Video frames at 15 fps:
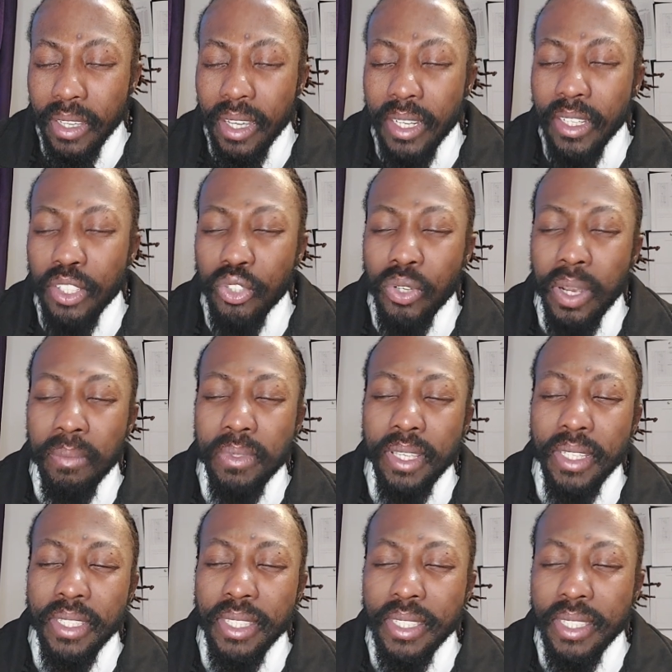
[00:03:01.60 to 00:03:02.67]
and the traps
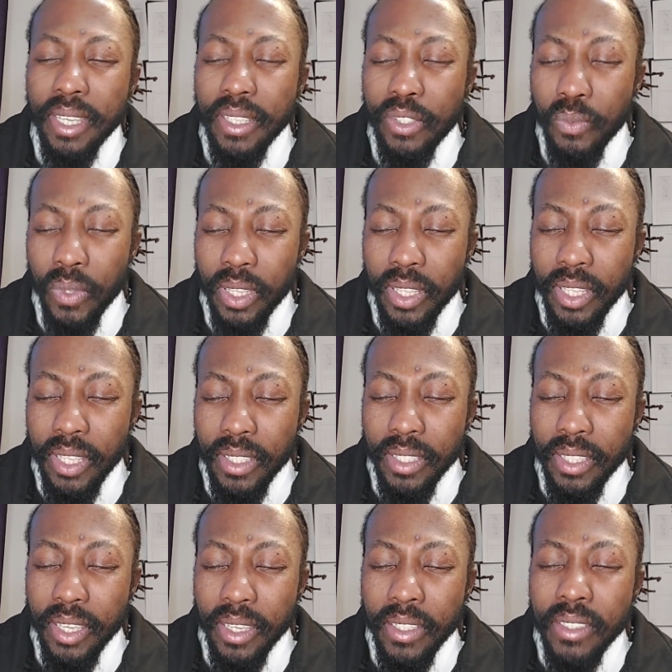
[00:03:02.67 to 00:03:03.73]
that he sets with these
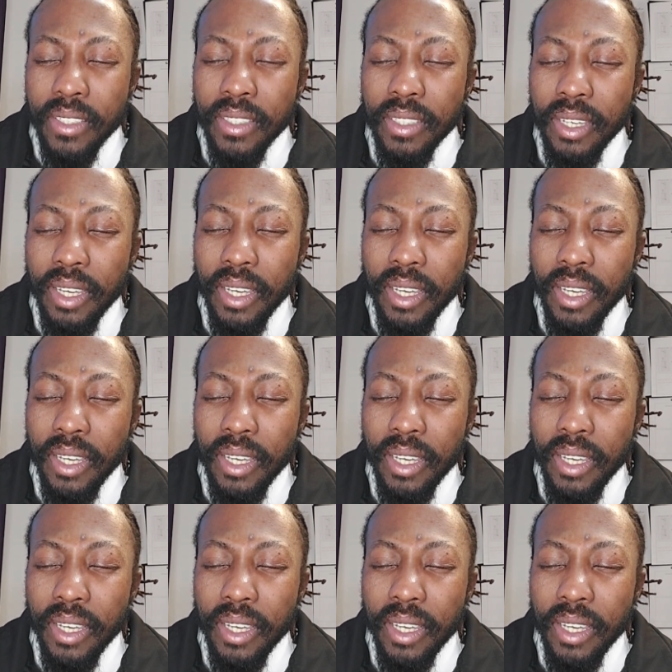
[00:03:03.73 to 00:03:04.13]
things